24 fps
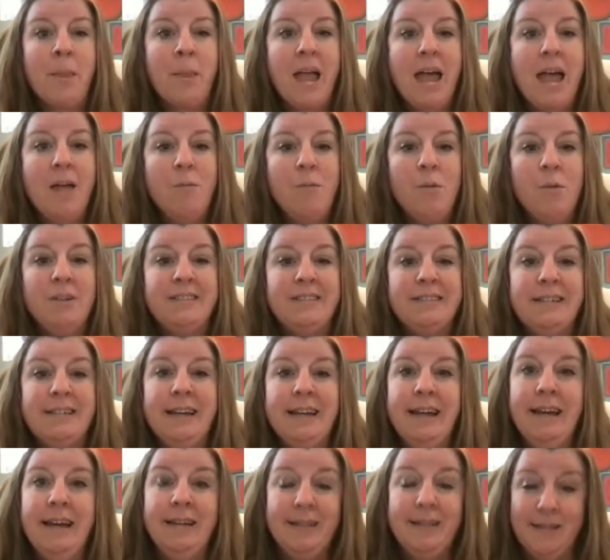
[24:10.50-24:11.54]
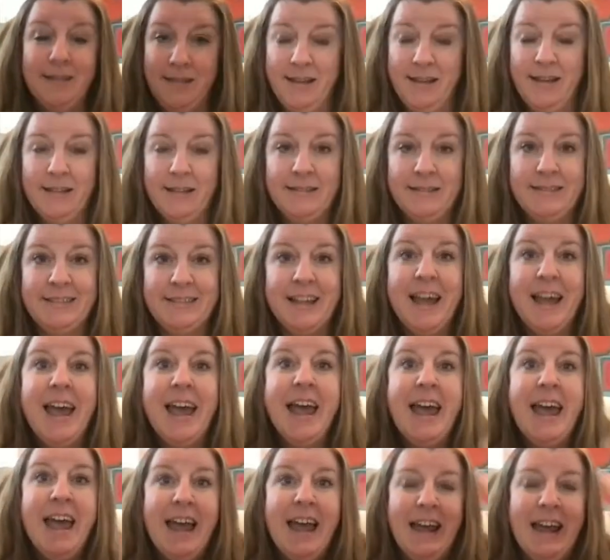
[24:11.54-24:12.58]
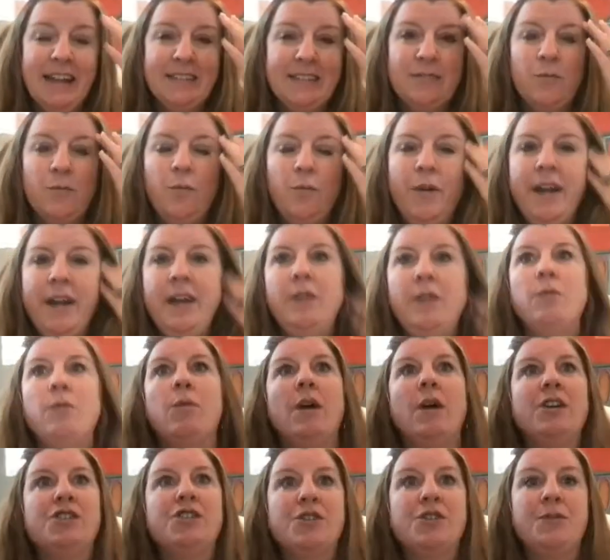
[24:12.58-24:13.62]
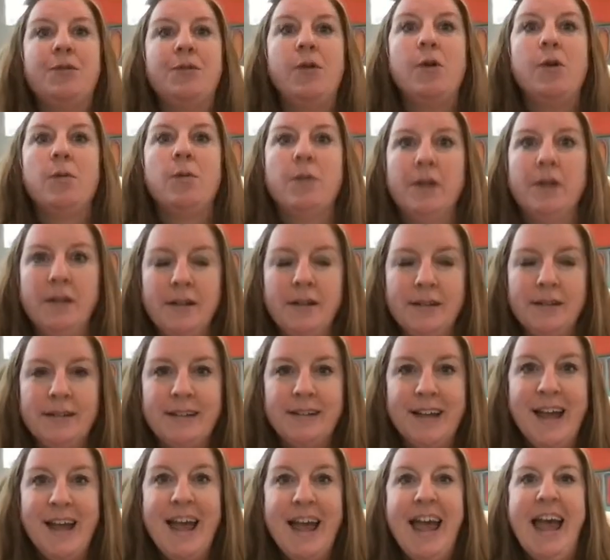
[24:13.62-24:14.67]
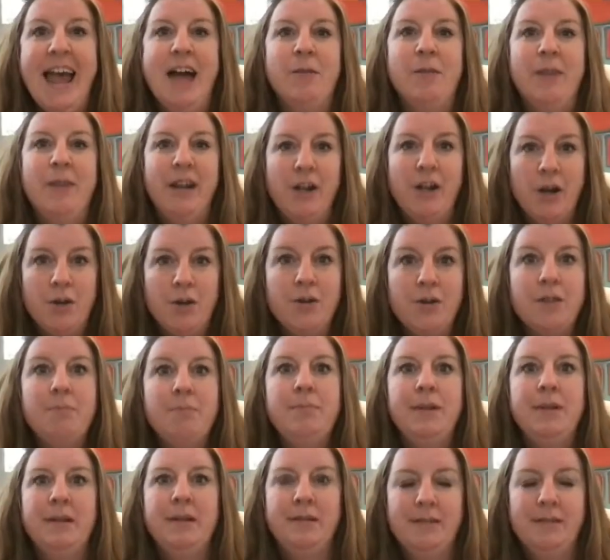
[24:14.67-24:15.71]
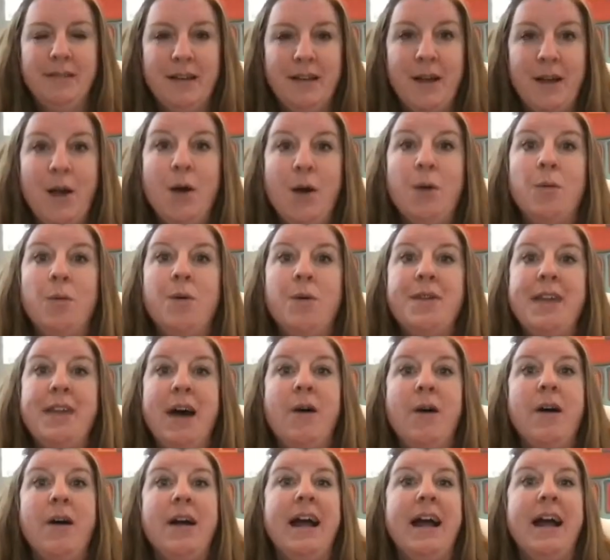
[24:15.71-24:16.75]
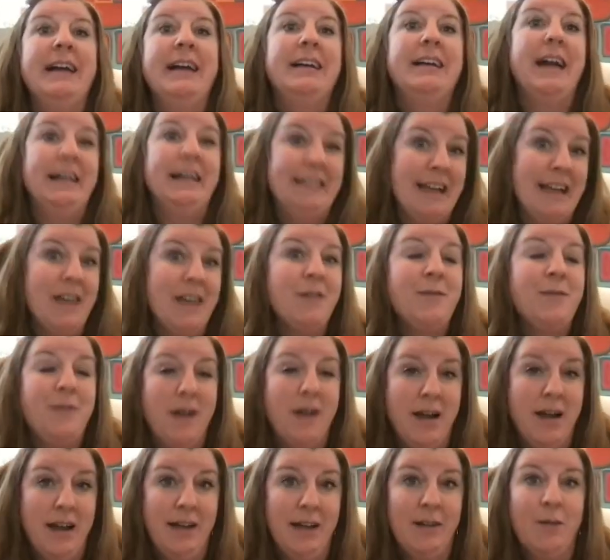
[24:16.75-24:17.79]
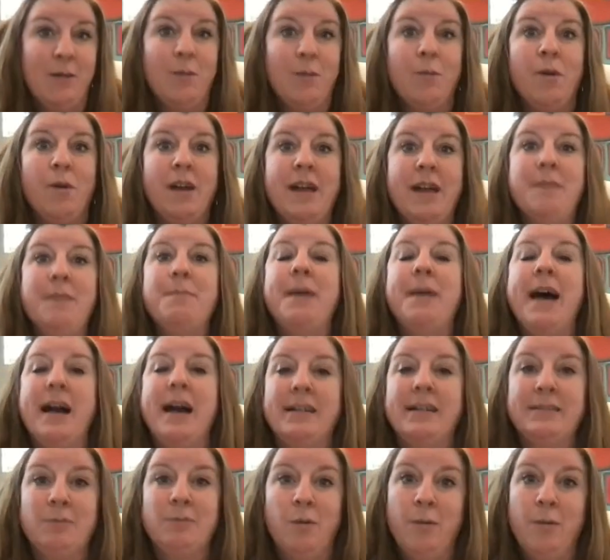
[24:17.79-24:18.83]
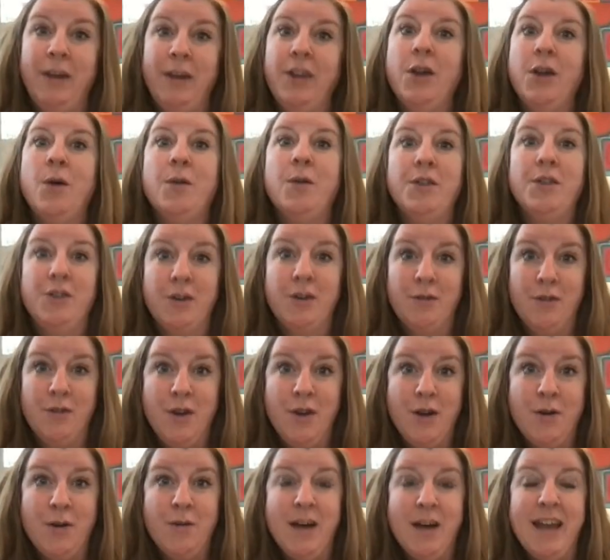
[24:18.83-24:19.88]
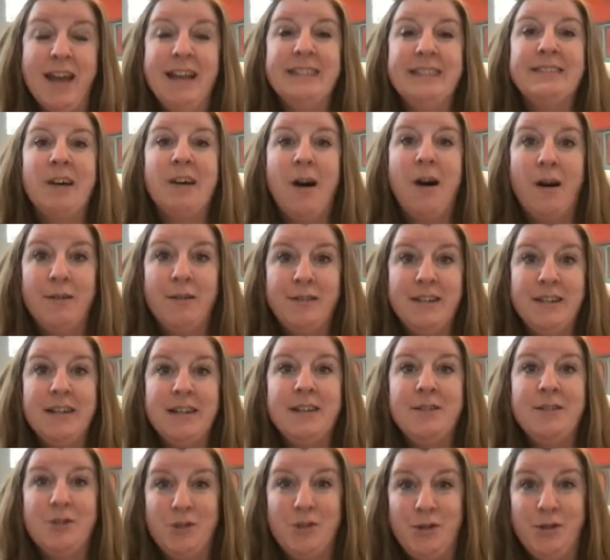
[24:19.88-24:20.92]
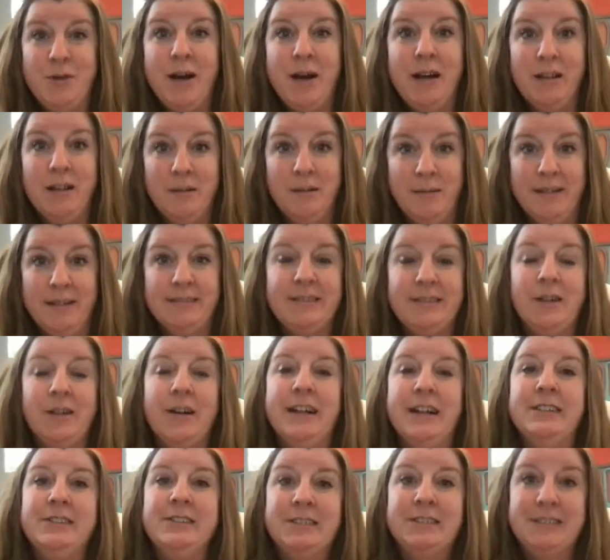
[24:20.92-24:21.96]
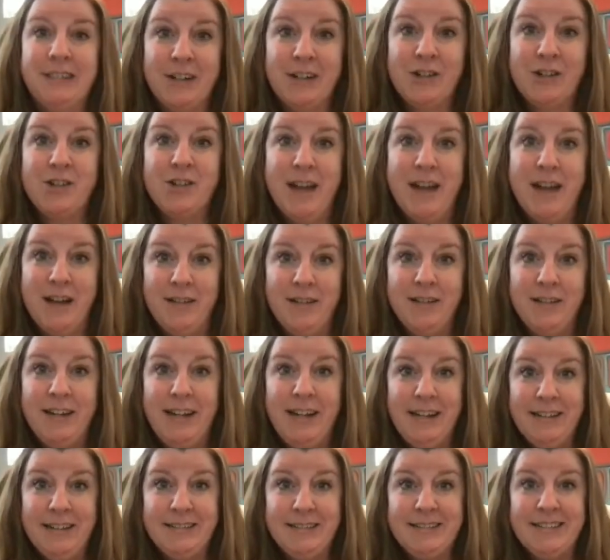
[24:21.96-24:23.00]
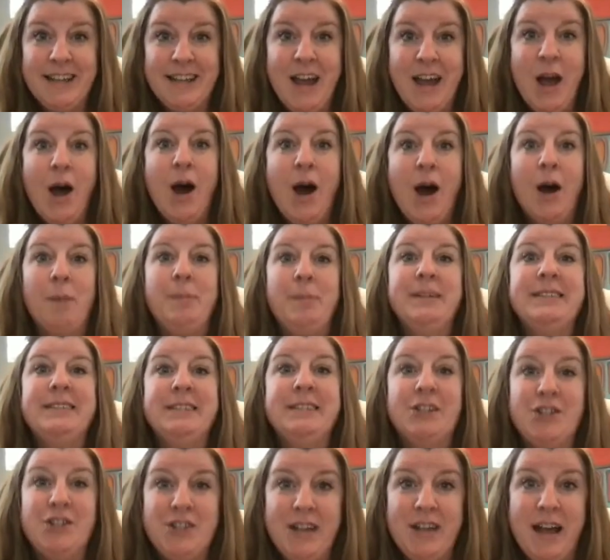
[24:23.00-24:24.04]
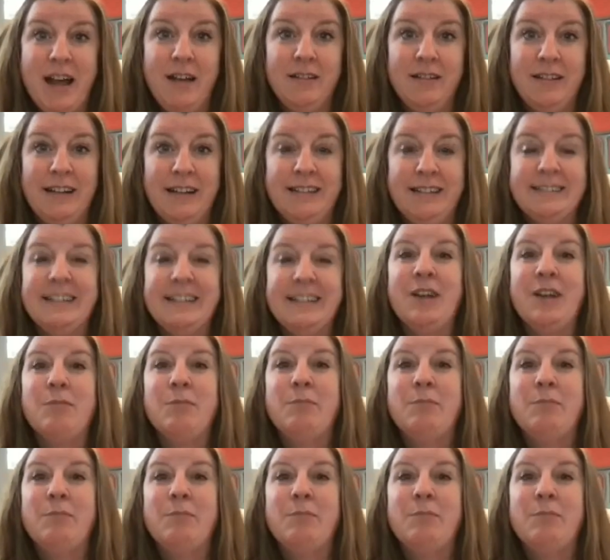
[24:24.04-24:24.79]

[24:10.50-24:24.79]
And what's key to this is we rush forward and we go to build without identifying what impacts what we know and don't know. And it's often two elements: our intersectionalities, our positionalities, and our